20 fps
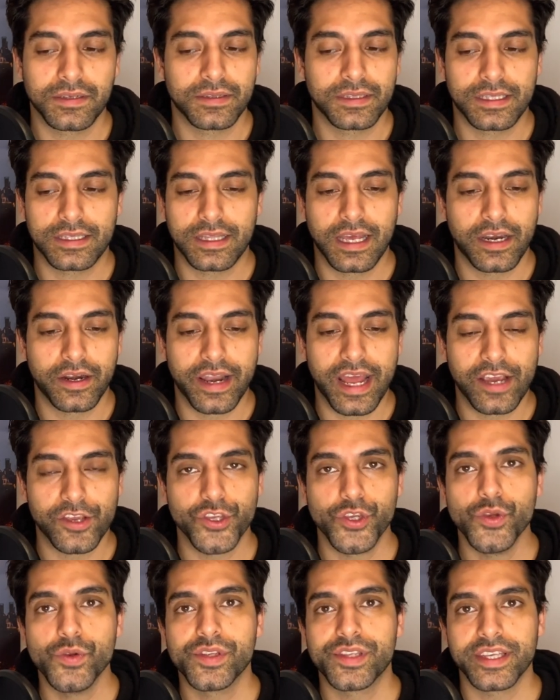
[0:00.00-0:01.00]
they're now
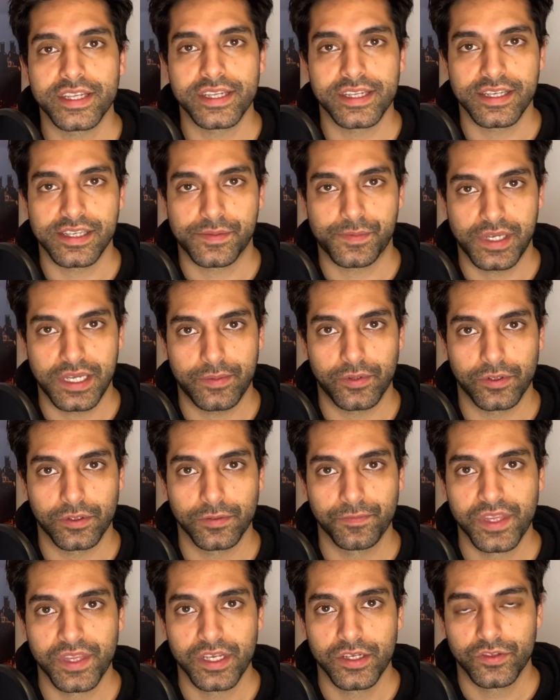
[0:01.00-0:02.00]
using these
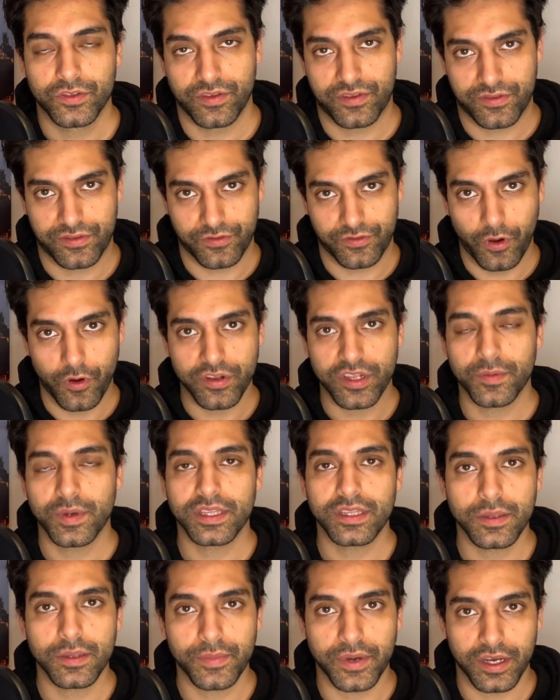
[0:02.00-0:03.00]
people to throw them
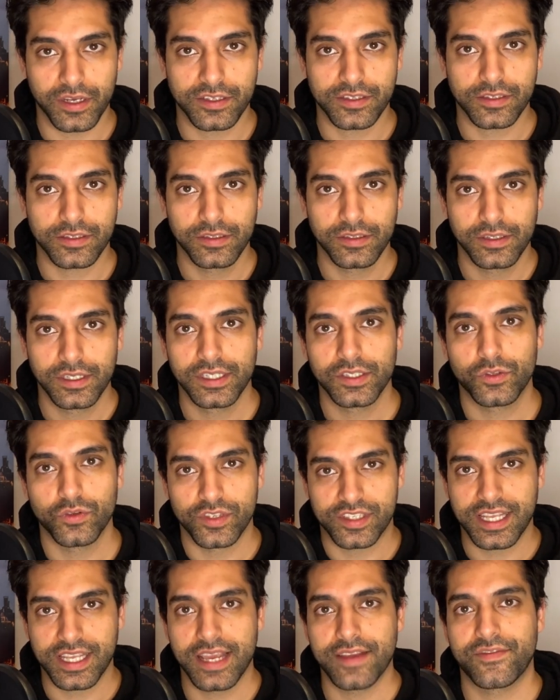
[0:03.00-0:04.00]
under the bus to
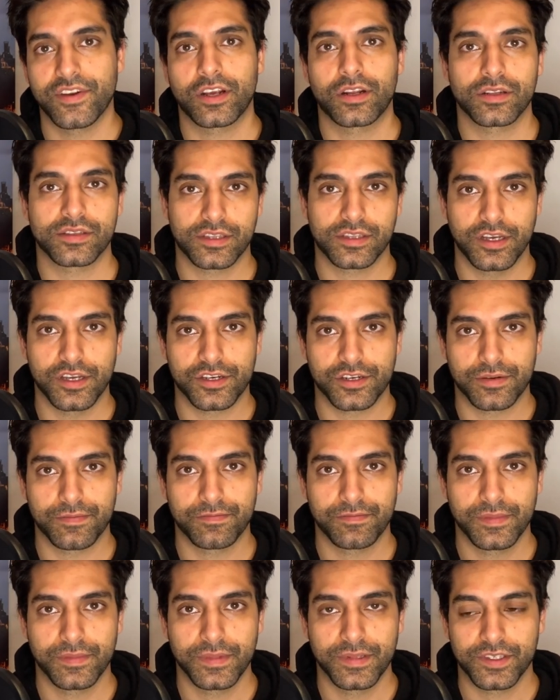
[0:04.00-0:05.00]
save Nicola Sturgeon.
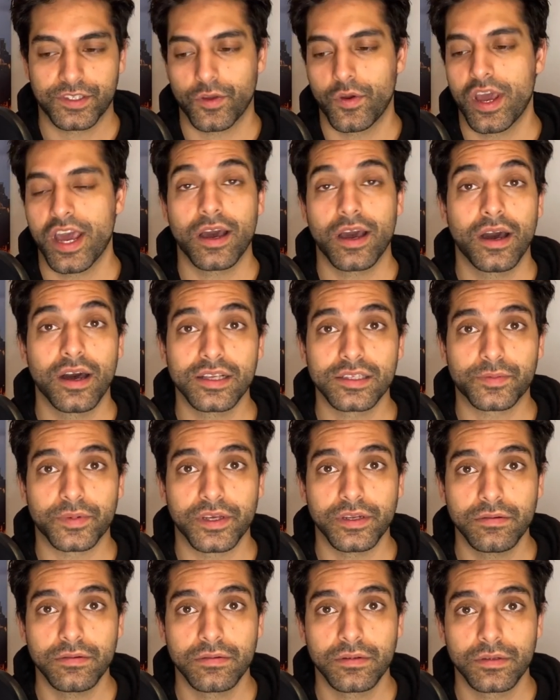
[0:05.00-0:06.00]
So her
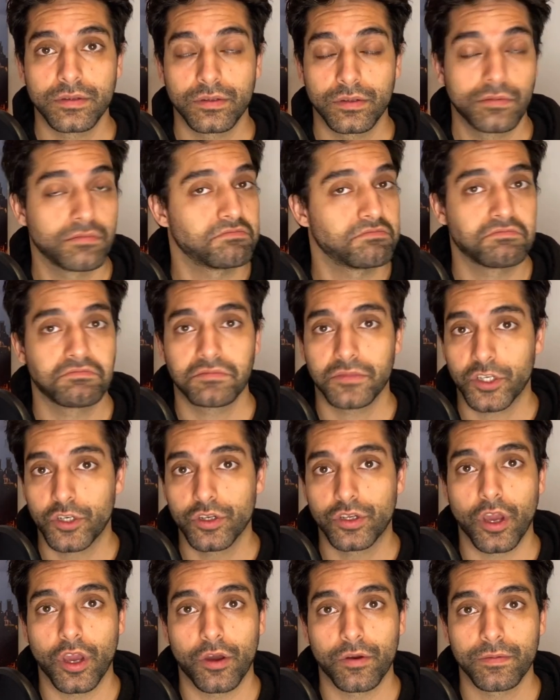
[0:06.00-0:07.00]
husband
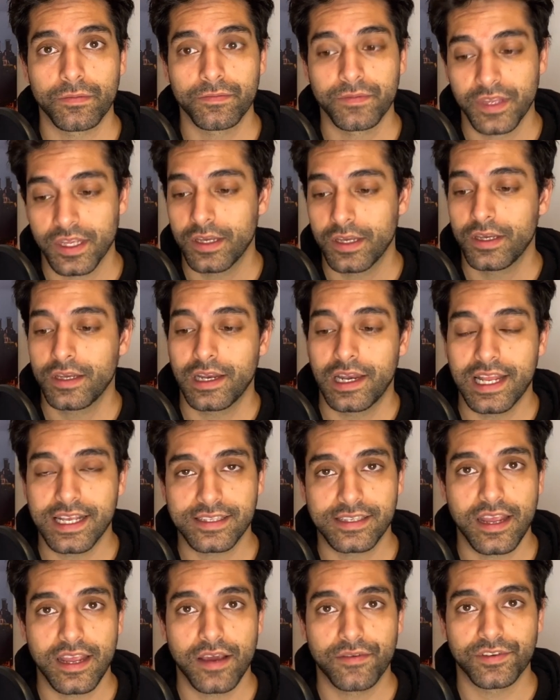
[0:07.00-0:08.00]
could go.
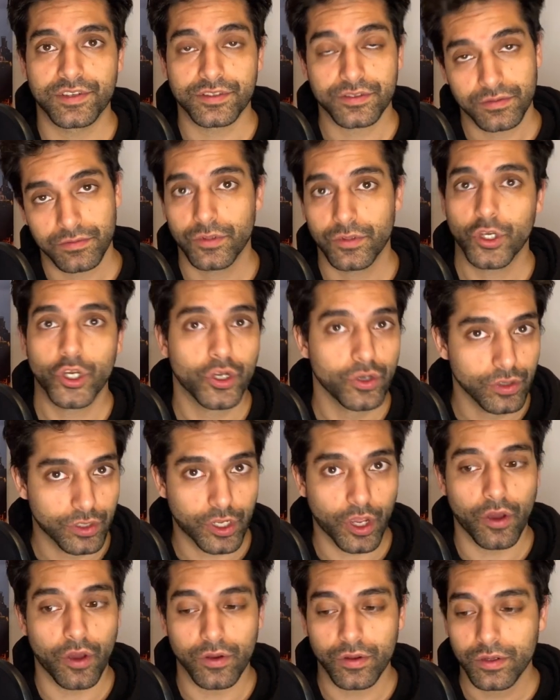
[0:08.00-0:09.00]
Leslie Evans could
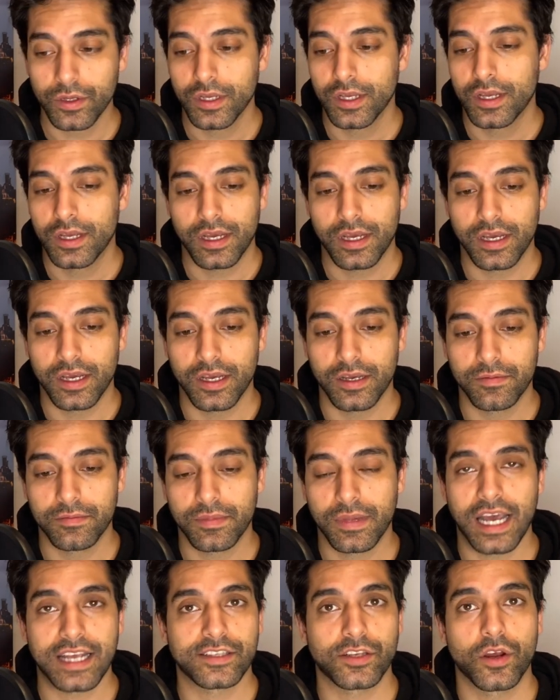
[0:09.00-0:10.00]
go.
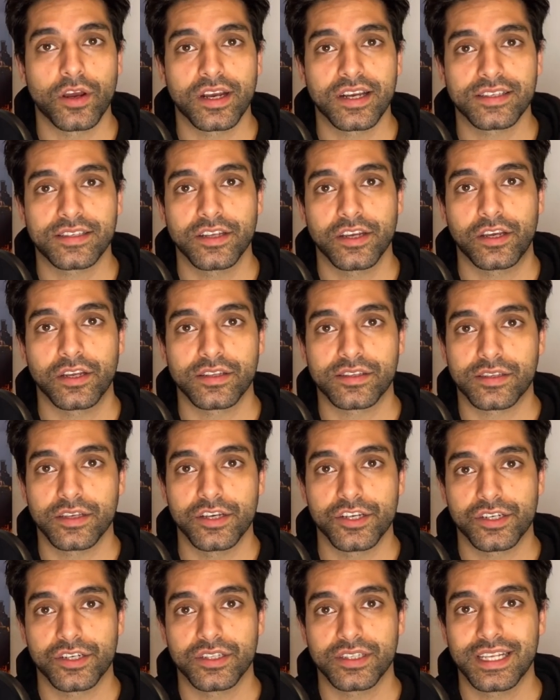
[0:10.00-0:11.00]
As long as Nicola
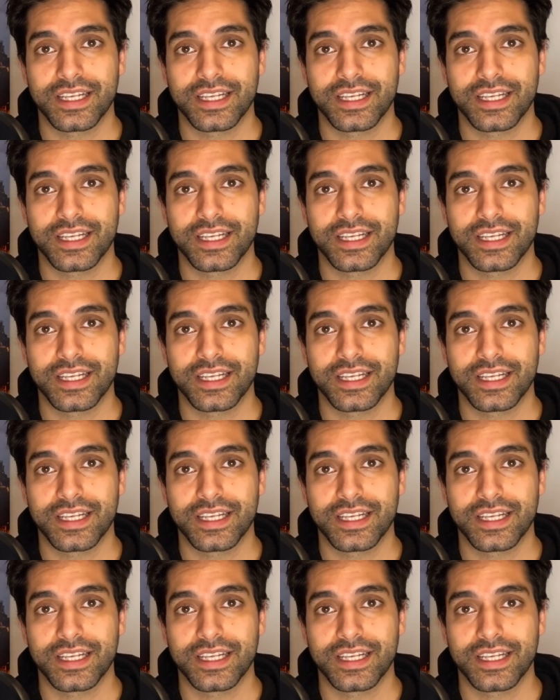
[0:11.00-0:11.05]
Sturgeon